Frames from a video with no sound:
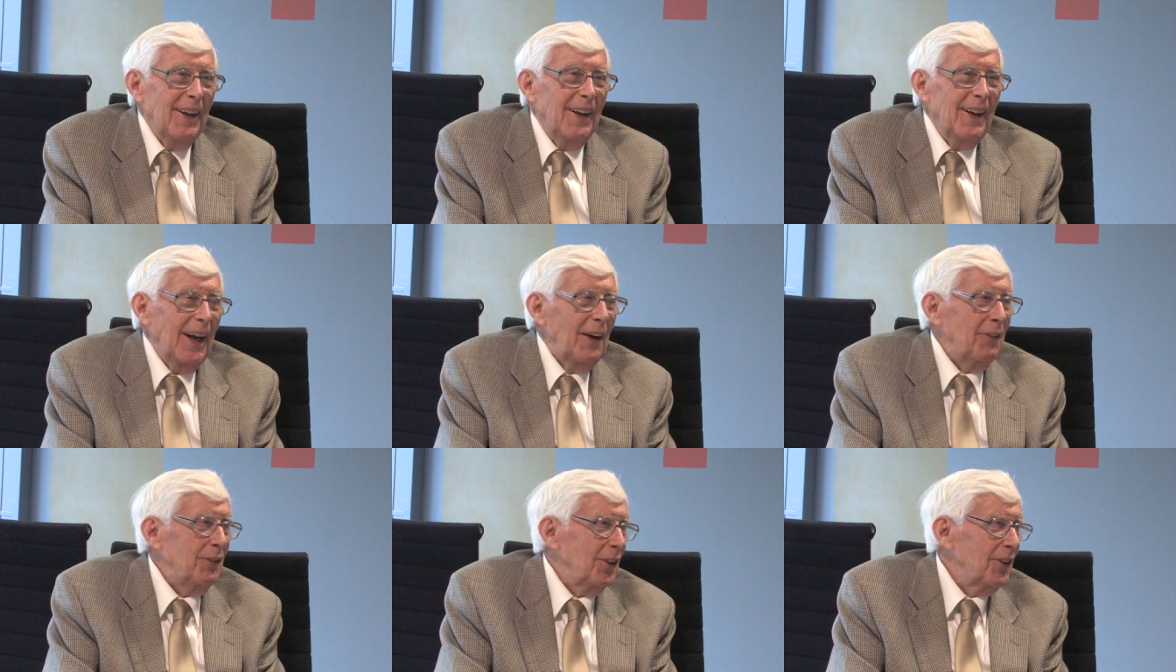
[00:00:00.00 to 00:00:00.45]

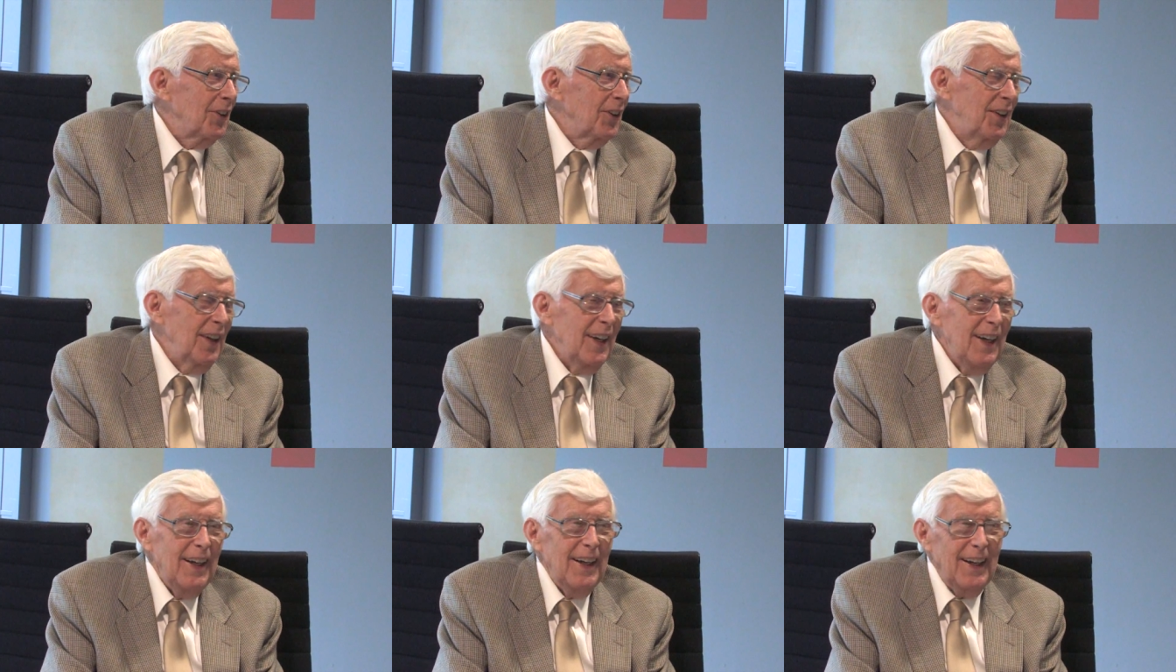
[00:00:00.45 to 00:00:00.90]
after the
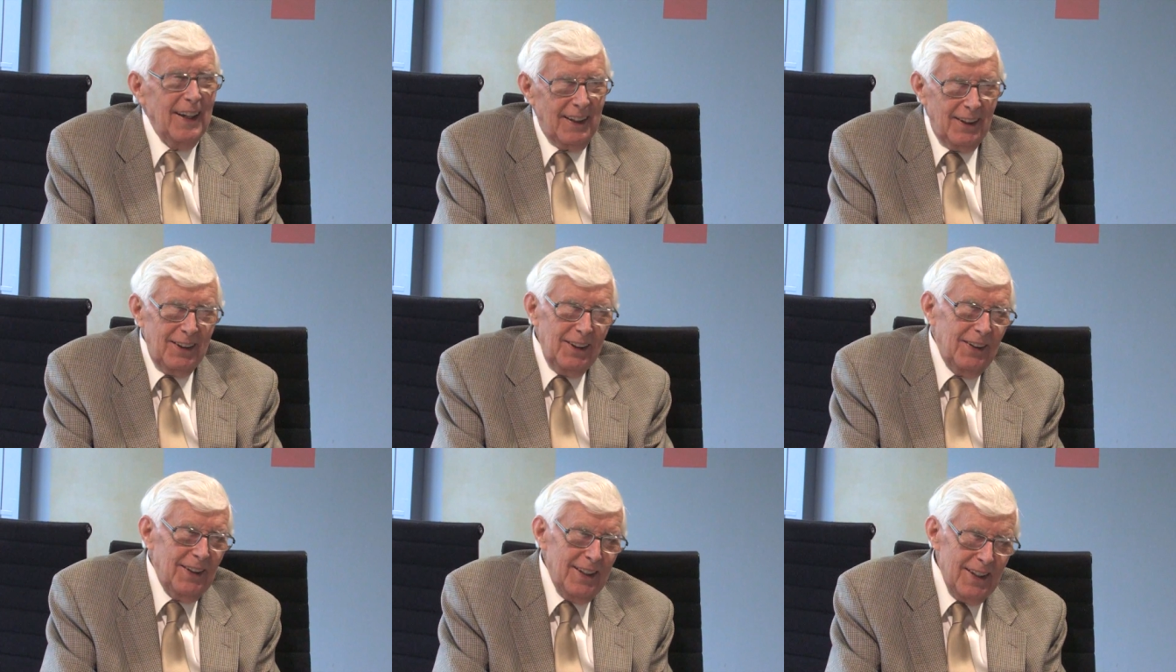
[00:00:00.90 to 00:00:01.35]
day
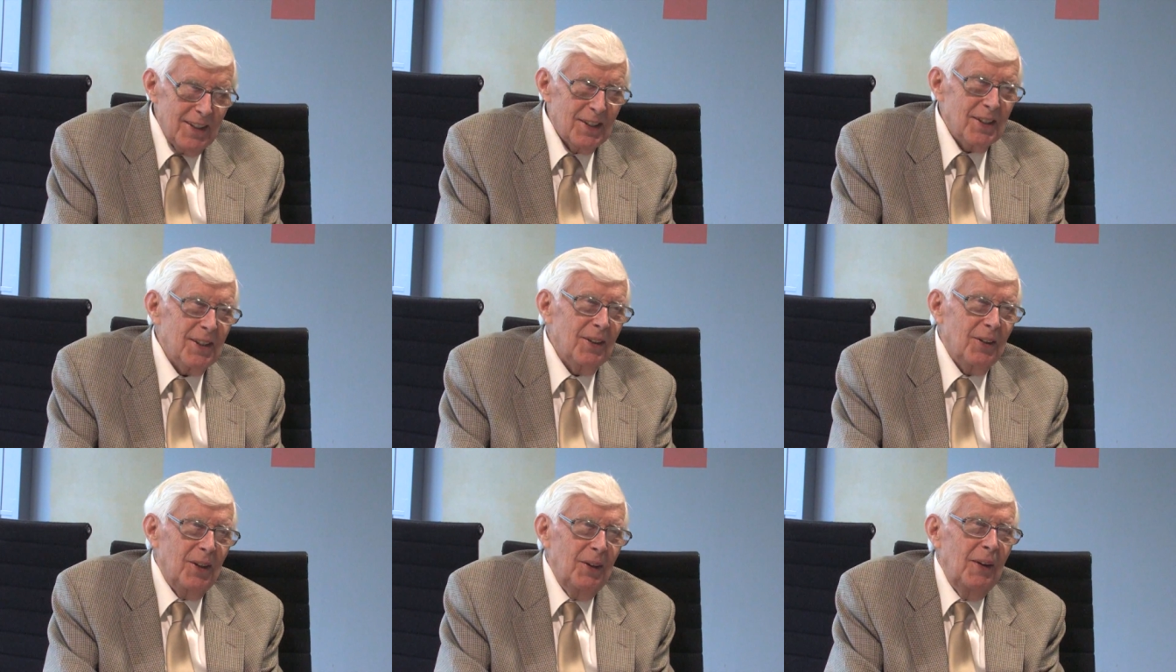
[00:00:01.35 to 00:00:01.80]
and
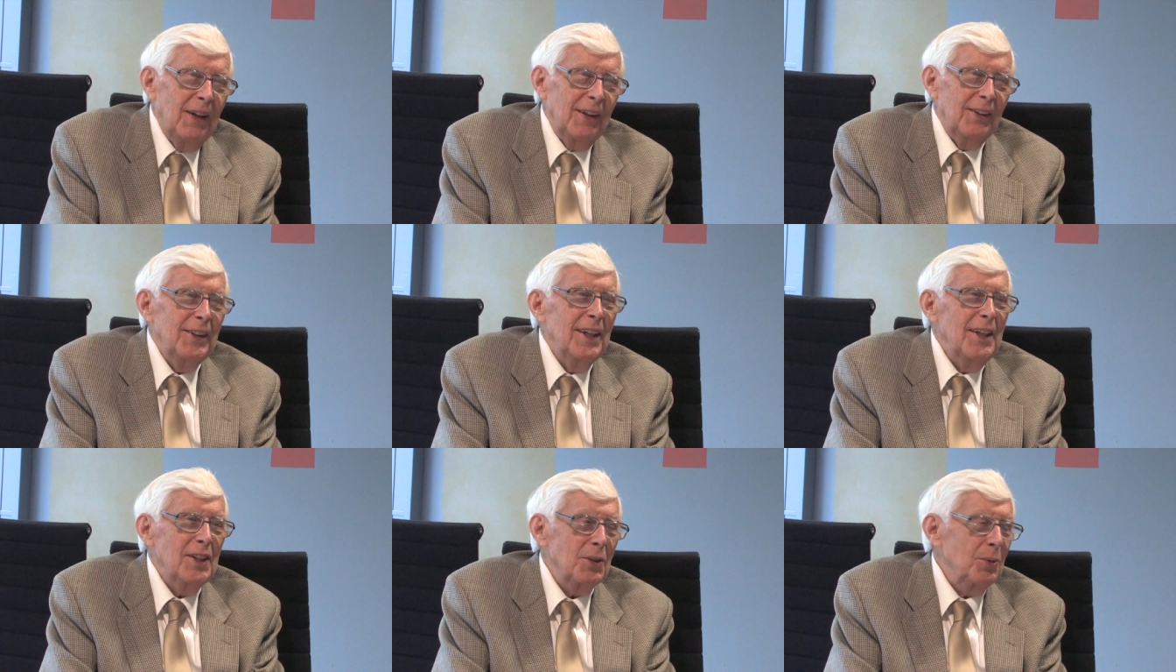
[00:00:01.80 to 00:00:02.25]
these uh,
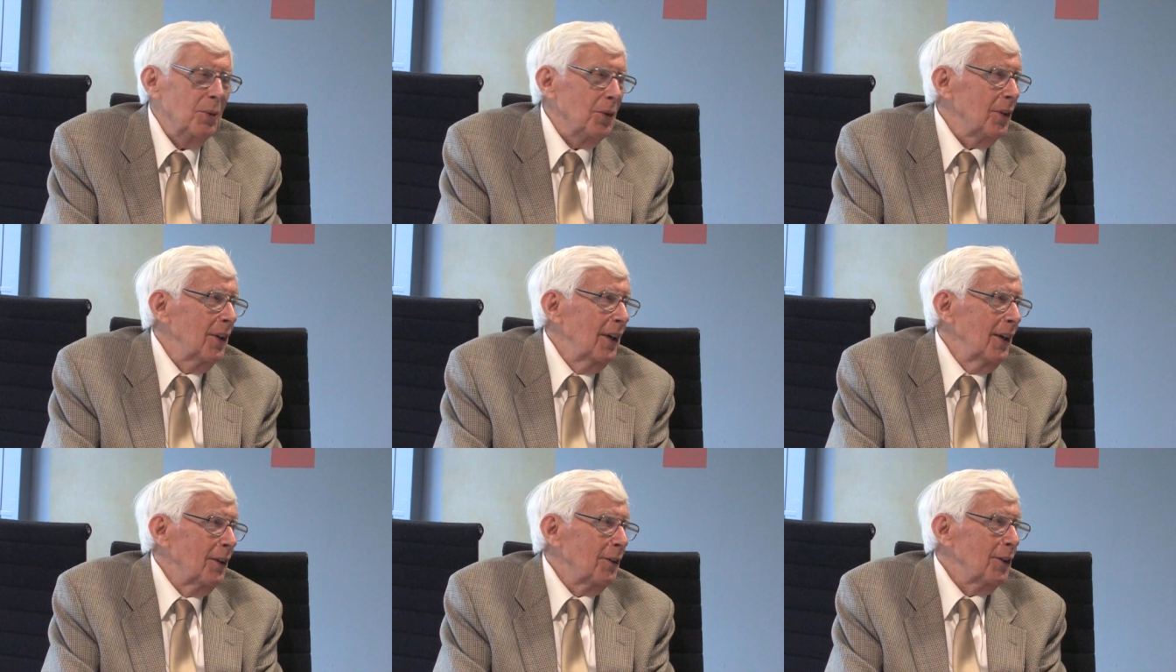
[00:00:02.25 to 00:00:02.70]
tests with
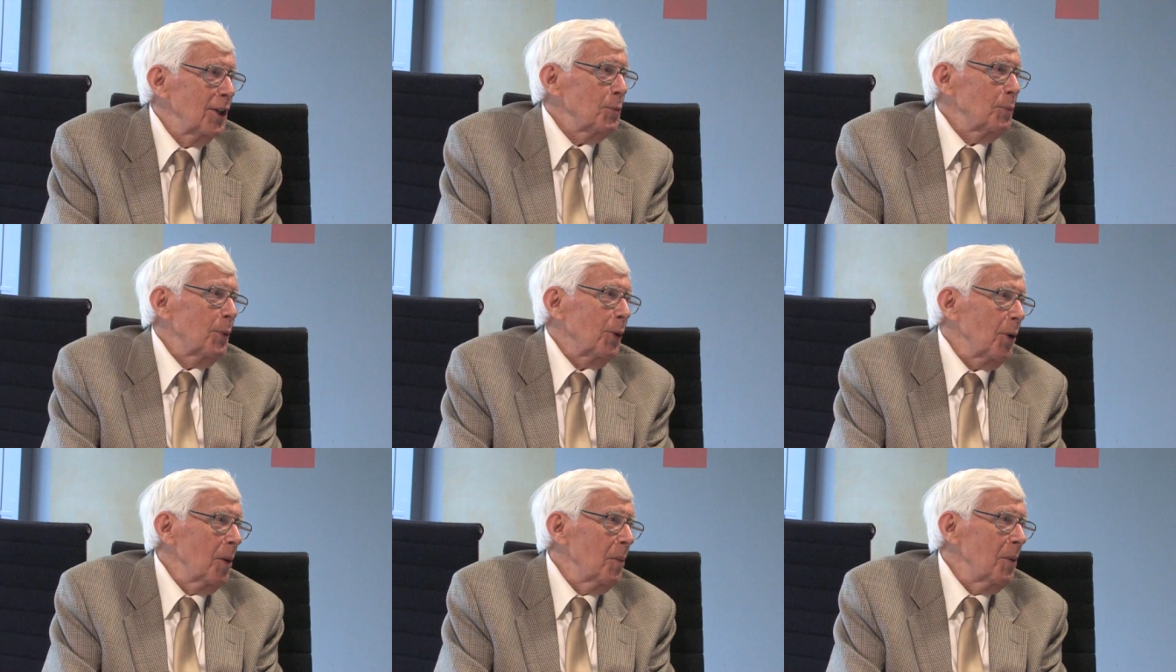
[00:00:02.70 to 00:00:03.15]

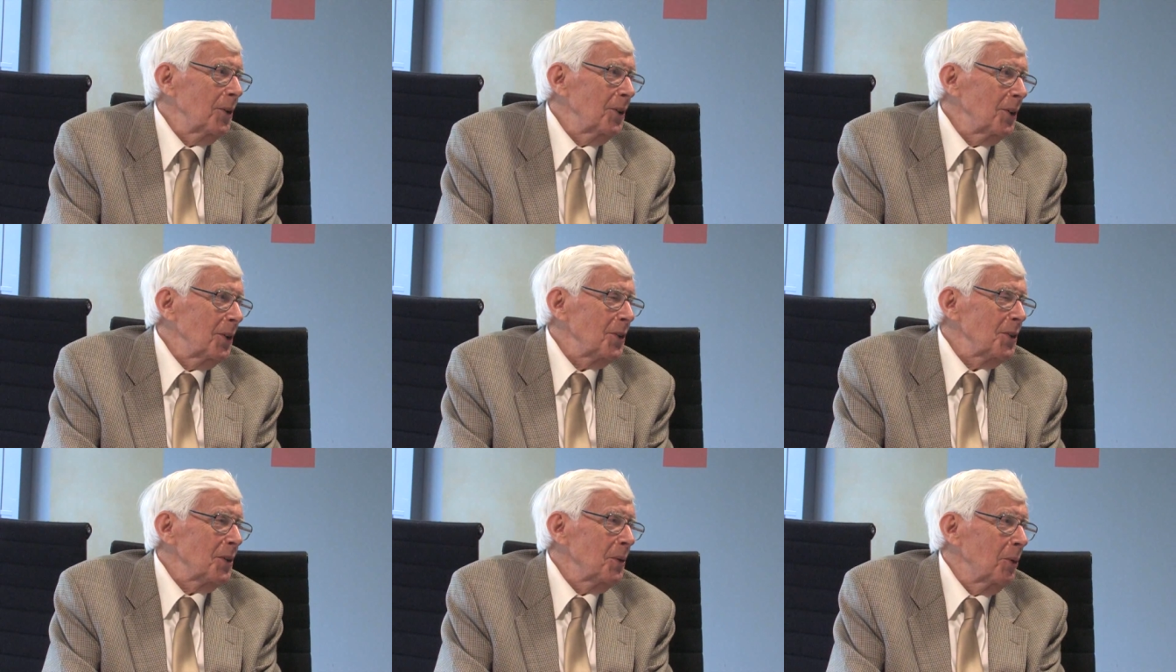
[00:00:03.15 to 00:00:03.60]

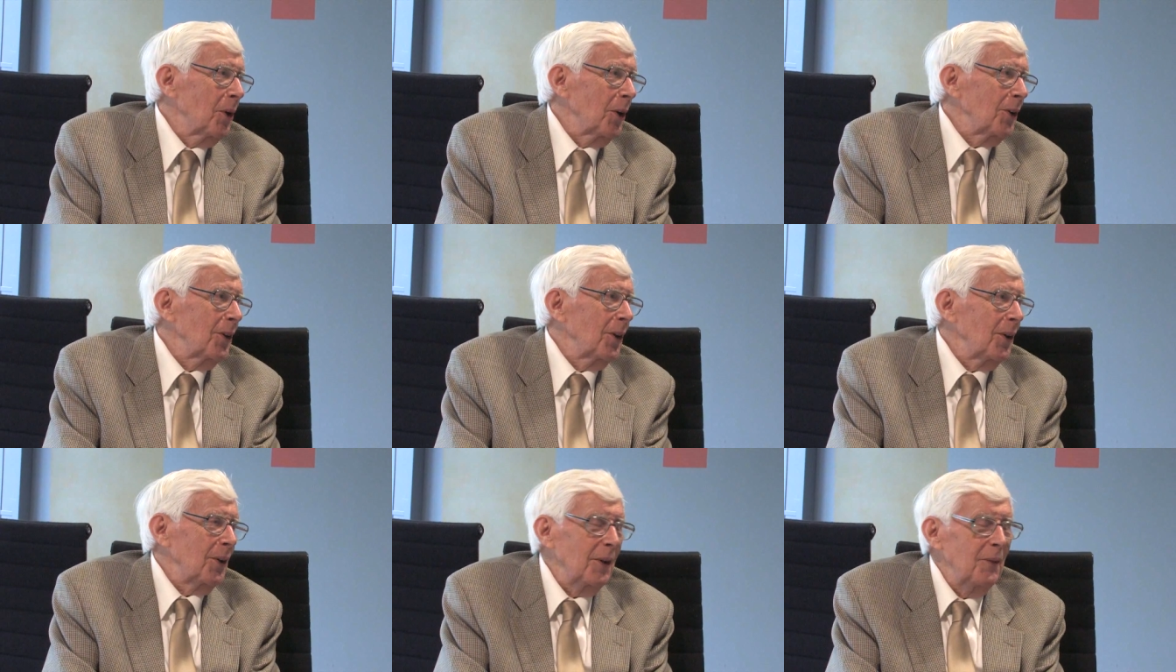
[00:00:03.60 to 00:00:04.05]
respirometers and
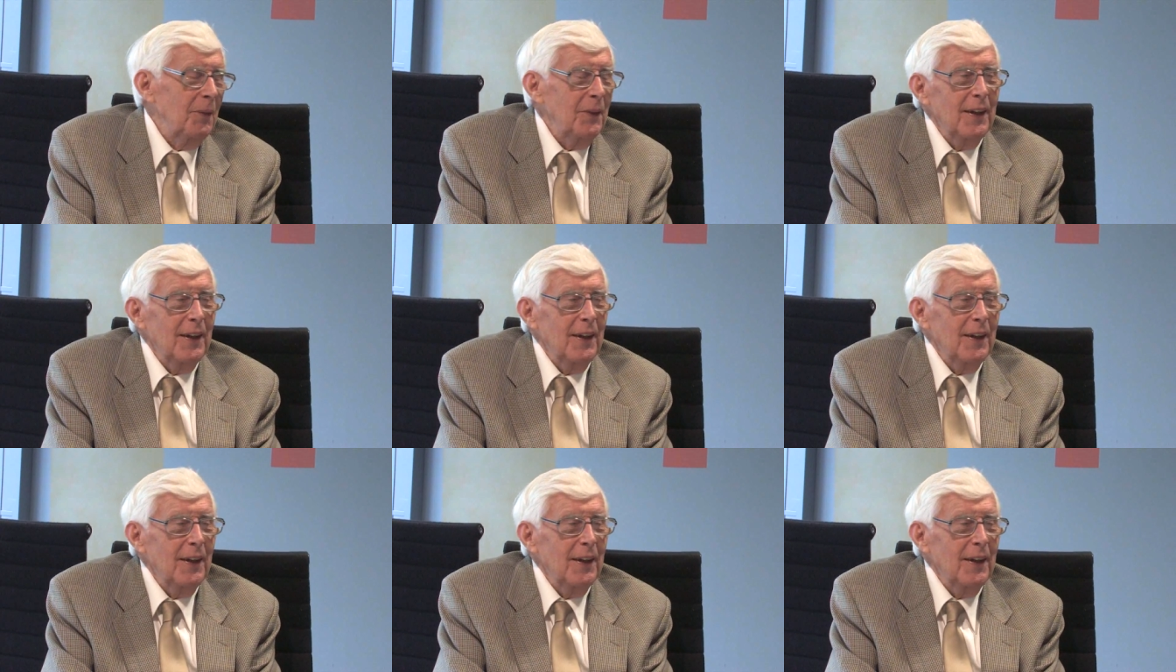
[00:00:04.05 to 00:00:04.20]
whatnot,